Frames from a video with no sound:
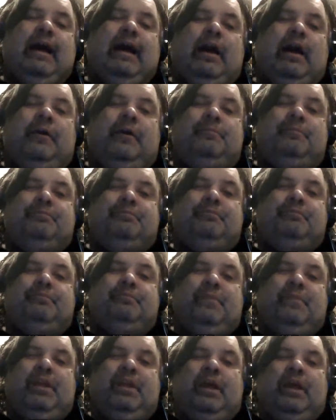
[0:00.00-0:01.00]

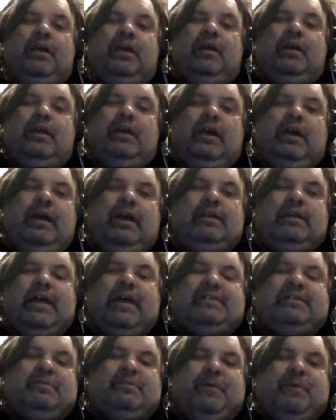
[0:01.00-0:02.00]
and
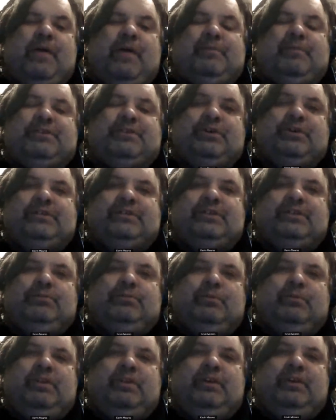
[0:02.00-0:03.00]
that's the problem. Is there isn't
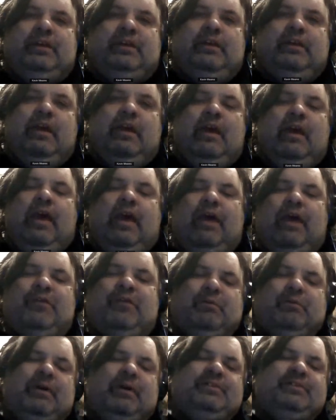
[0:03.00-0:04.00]
really
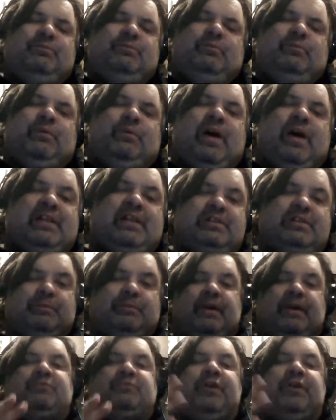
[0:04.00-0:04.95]
everyone wants to